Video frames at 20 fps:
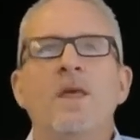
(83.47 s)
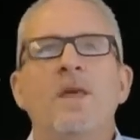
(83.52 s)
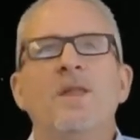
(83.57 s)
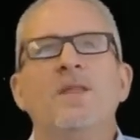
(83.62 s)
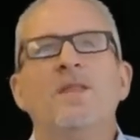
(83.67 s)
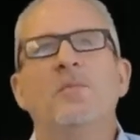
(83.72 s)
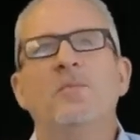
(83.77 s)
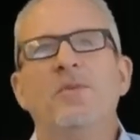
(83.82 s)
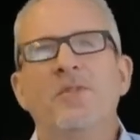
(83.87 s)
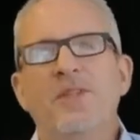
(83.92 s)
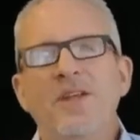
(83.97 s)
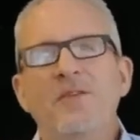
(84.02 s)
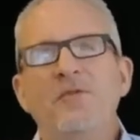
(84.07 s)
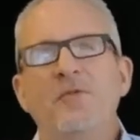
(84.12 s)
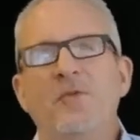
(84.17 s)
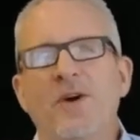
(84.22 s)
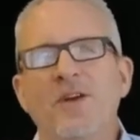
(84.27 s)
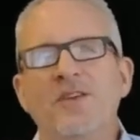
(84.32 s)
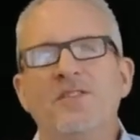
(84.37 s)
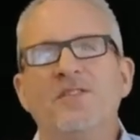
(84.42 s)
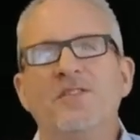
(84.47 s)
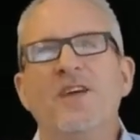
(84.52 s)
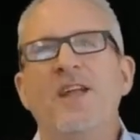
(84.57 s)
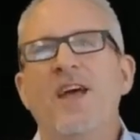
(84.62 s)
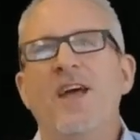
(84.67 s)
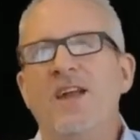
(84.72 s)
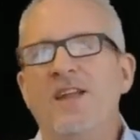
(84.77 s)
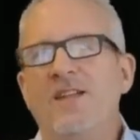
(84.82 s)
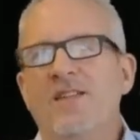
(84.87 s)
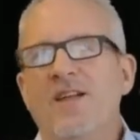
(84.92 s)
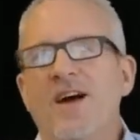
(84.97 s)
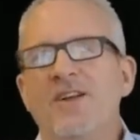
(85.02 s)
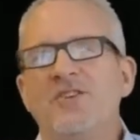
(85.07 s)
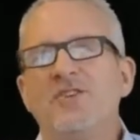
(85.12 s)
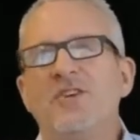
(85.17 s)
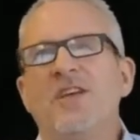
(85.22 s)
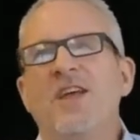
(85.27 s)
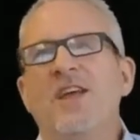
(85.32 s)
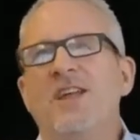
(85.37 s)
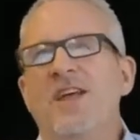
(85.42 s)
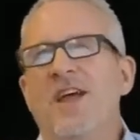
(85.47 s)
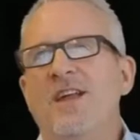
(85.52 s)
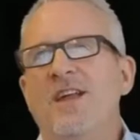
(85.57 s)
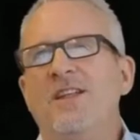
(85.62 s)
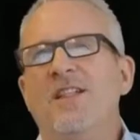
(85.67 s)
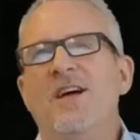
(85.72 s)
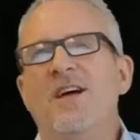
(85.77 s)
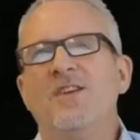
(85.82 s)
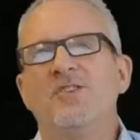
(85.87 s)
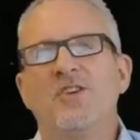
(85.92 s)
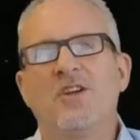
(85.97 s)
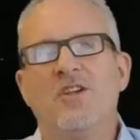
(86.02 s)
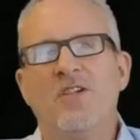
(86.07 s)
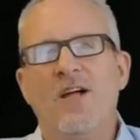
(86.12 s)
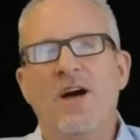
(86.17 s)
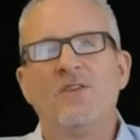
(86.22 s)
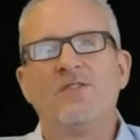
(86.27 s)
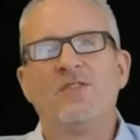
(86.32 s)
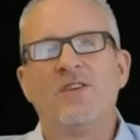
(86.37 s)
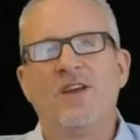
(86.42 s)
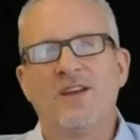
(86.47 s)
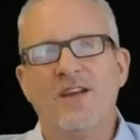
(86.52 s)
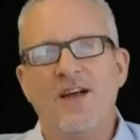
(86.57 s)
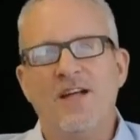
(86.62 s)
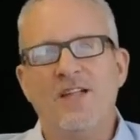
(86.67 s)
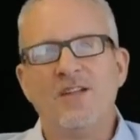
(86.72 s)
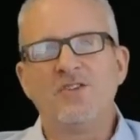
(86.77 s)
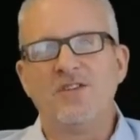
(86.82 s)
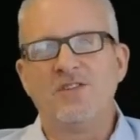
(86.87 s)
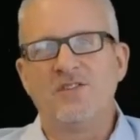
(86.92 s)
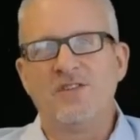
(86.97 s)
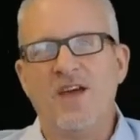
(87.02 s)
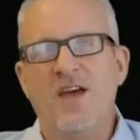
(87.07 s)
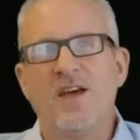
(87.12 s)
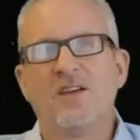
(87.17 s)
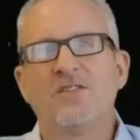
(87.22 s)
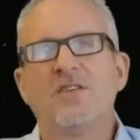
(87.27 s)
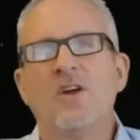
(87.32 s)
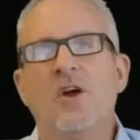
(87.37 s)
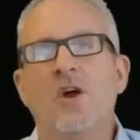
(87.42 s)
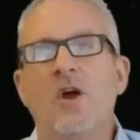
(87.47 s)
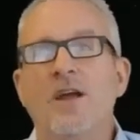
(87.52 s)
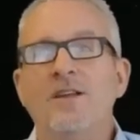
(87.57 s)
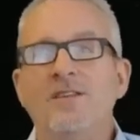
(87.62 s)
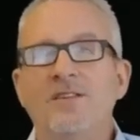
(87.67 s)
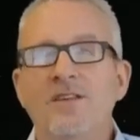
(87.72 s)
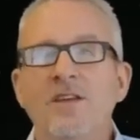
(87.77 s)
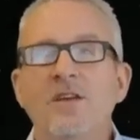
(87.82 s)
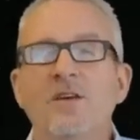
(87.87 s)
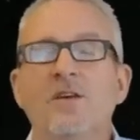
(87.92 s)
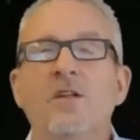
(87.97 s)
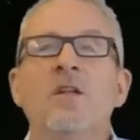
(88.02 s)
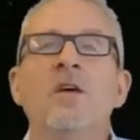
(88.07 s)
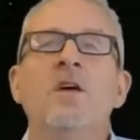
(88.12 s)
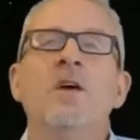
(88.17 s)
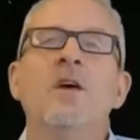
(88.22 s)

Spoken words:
The belief was that AnyLogic and AnyLogic Cloud technology stacks are ideal